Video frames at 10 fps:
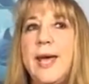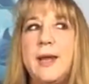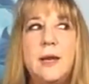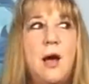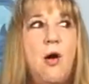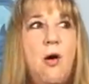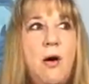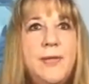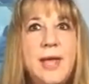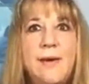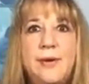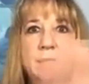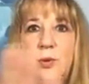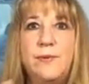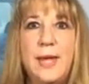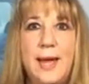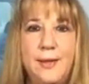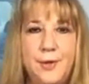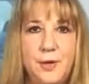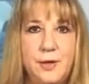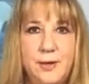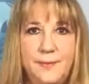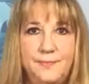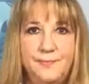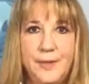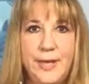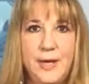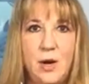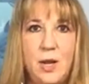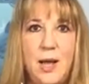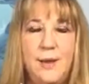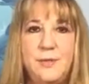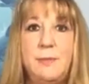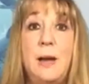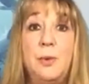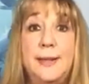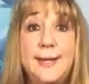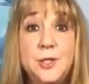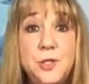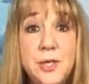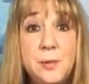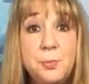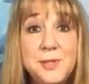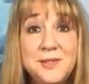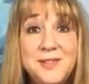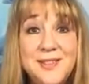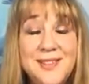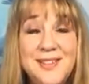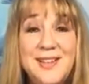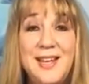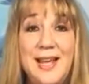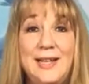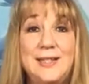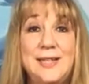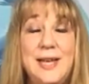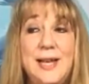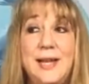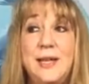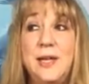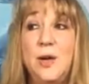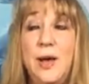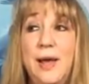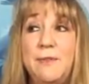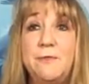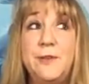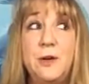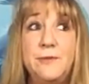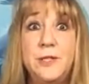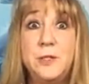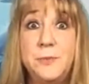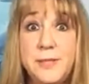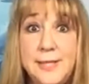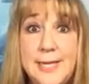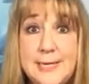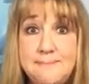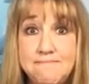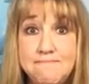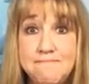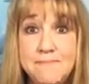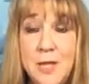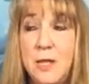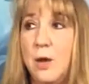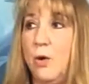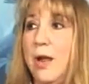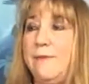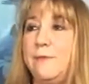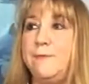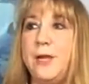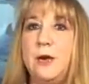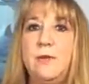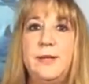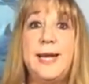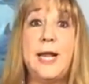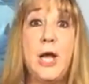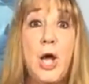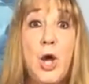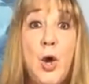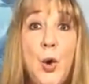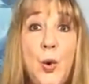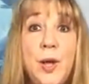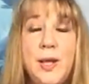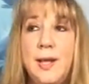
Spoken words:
at all the evidence we've gathered in our lives about relationships and say, you know, I have a fear of intimacy, or I have a fear of letting go.